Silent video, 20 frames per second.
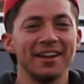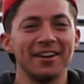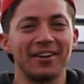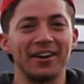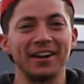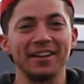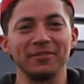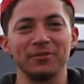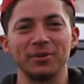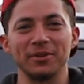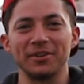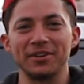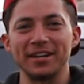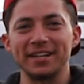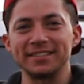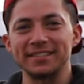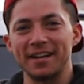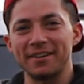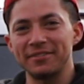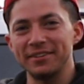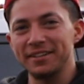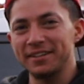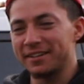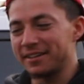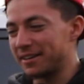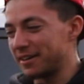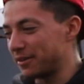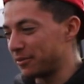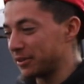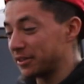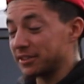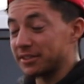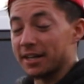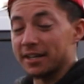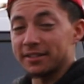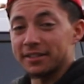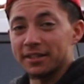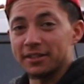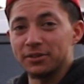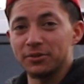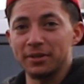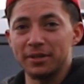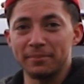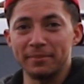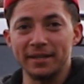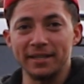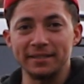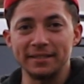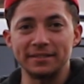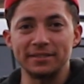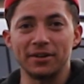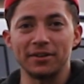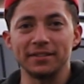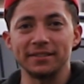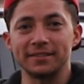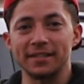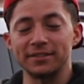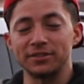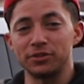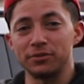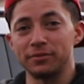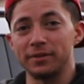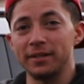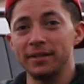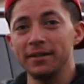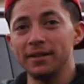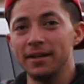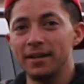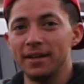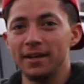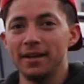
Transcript: All right, well, there you guys have it. We just got done doing the mini detail on this SUV.